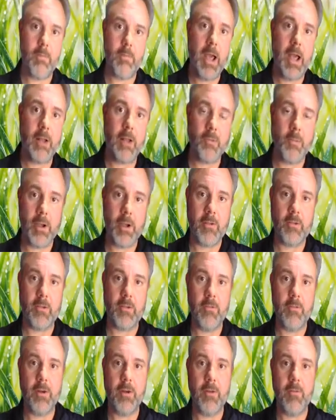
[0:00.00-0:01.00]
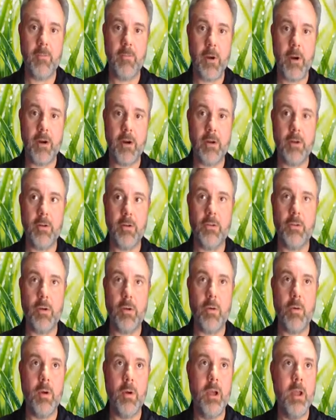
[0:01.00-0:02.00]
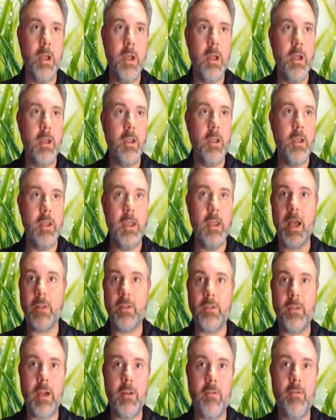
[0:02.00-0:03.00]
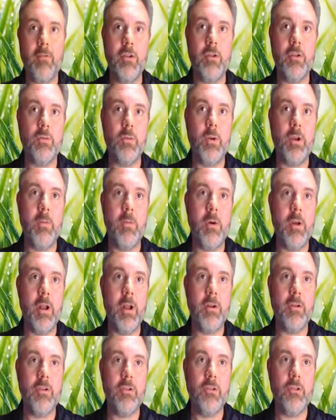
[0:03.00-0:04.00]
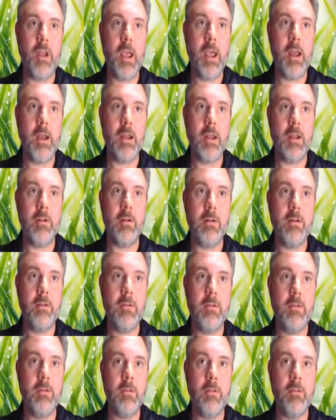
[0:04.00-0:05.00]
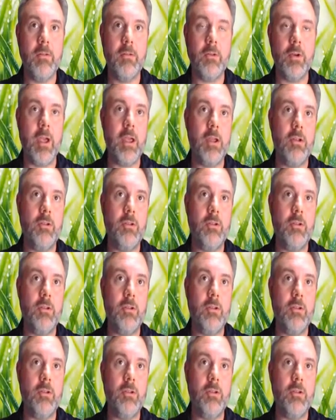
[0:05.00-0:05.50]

aspects of markers. So yes, that first one about understanding, say,